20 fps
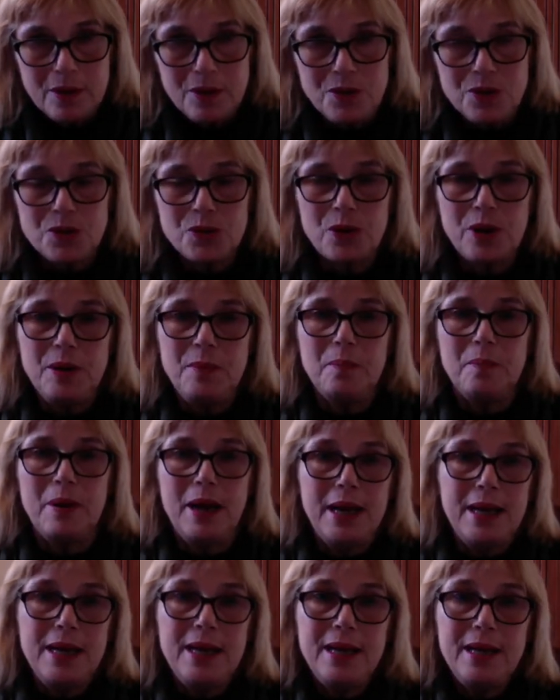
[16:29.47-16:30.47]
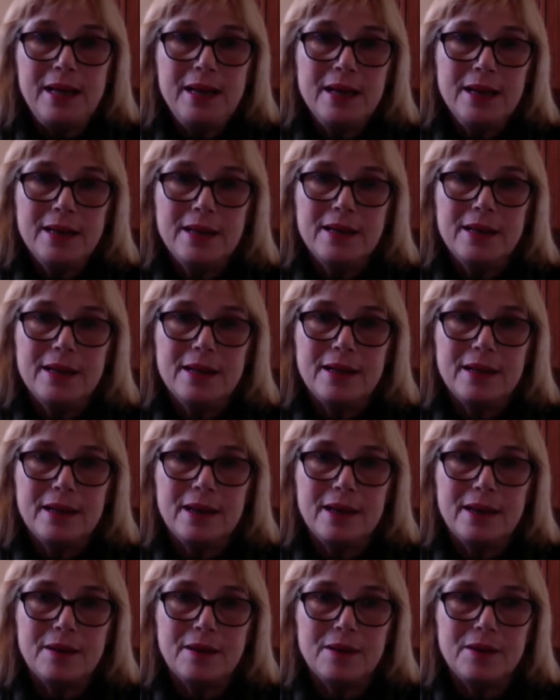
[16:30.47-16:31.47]
joint money,
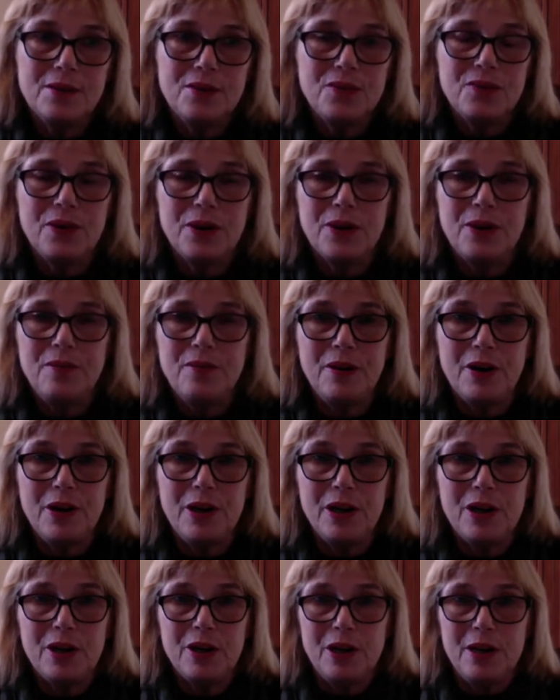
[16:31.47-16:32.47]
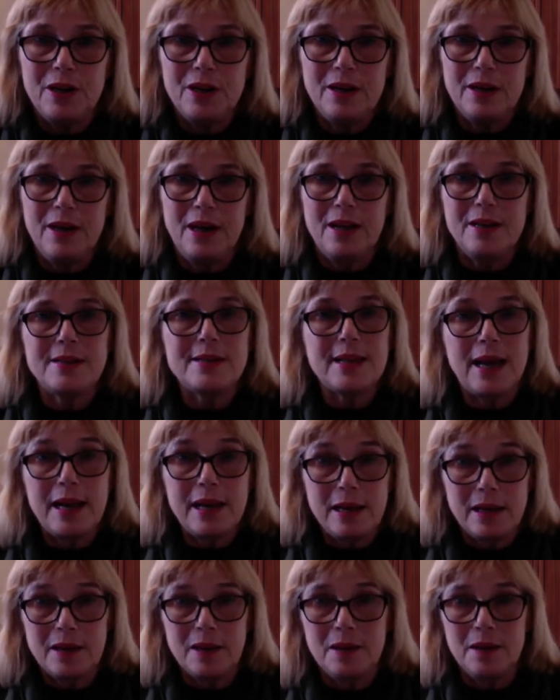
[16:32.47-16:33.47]
it's very, very good. And
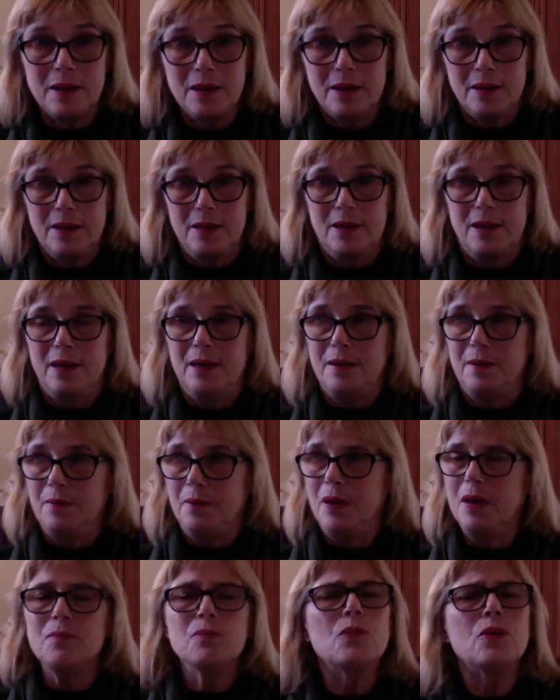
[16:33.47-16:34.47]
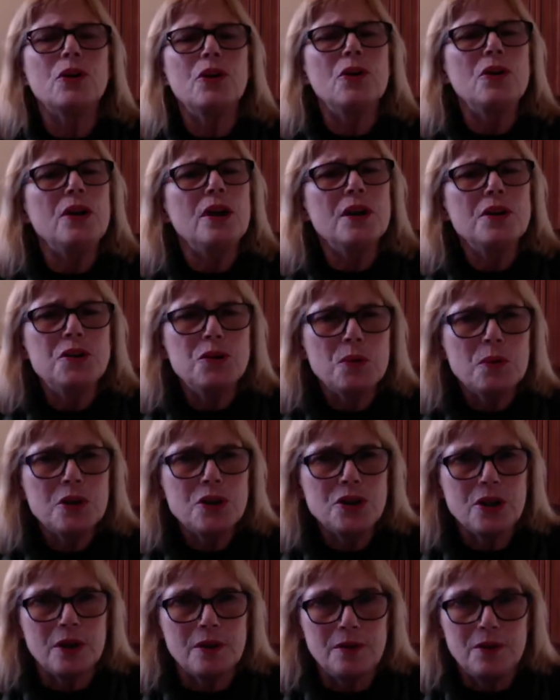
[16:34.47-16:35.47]
psychic, where your
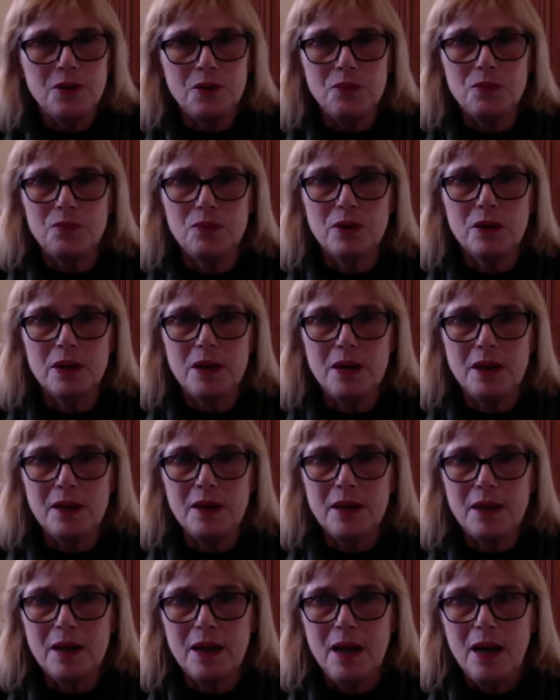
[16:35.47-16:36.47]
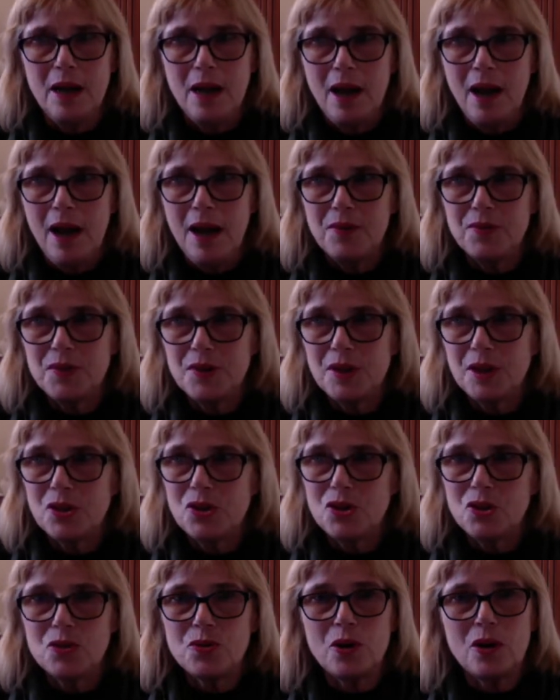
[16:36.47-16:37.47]
intuition, you really have
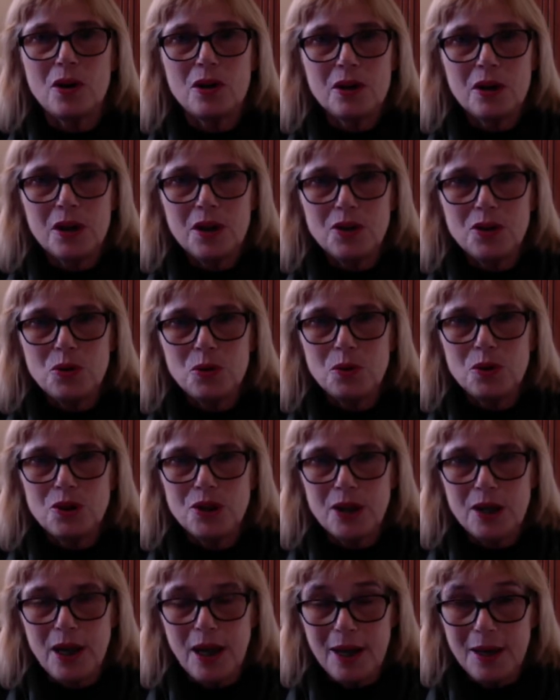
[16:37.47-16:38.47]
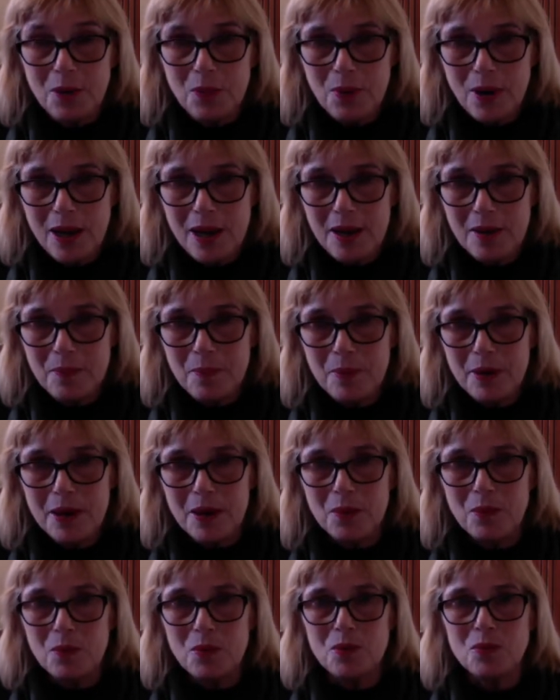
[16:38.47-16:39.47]
such strong intuition anyway, but
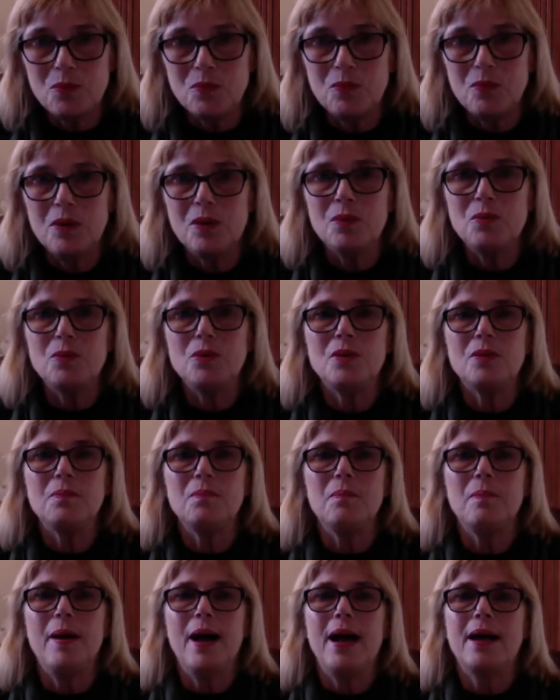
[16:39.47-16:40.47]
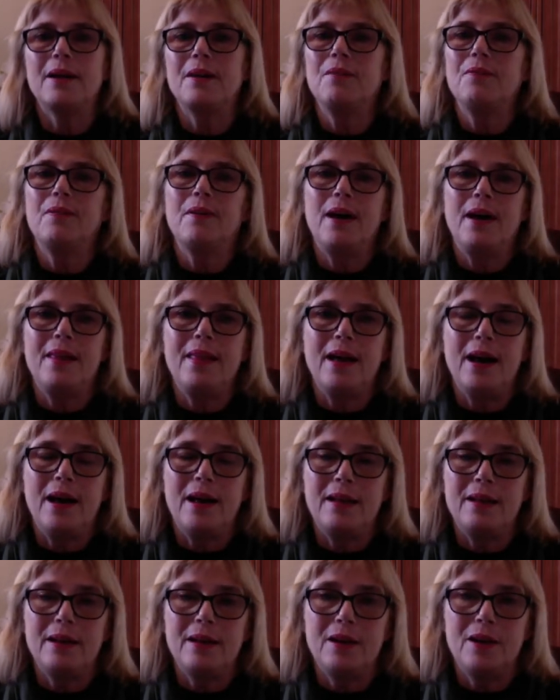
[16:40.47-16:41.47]
it would magnify
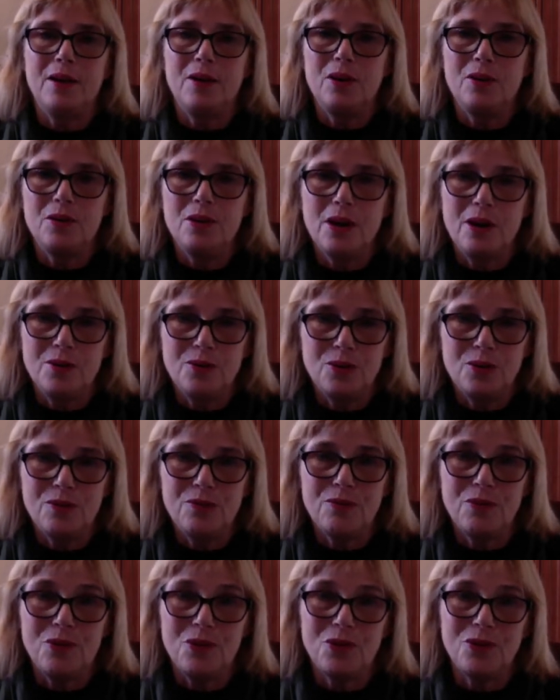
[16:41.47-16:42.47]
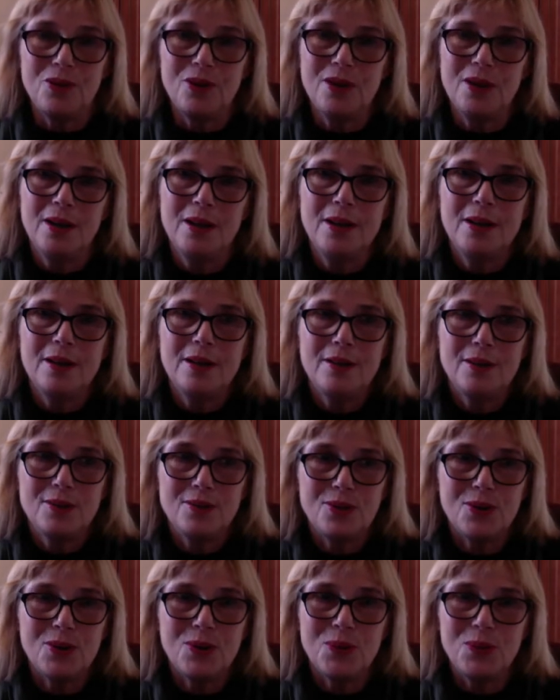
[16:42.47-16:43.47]
that 100-fold.
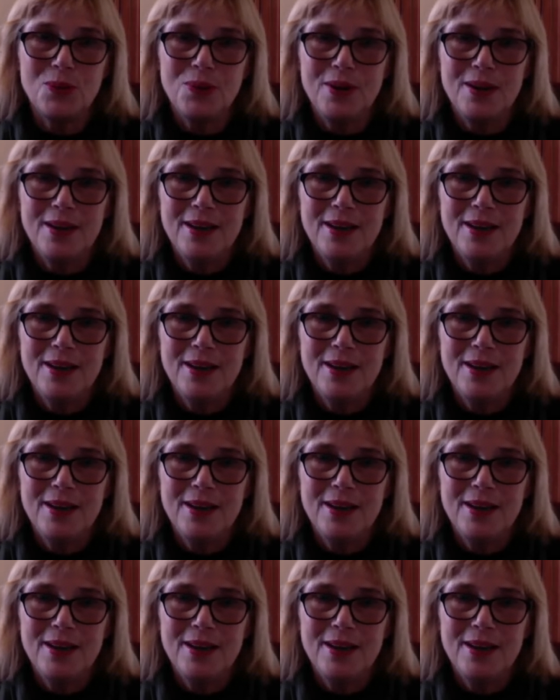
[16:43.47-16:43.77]
So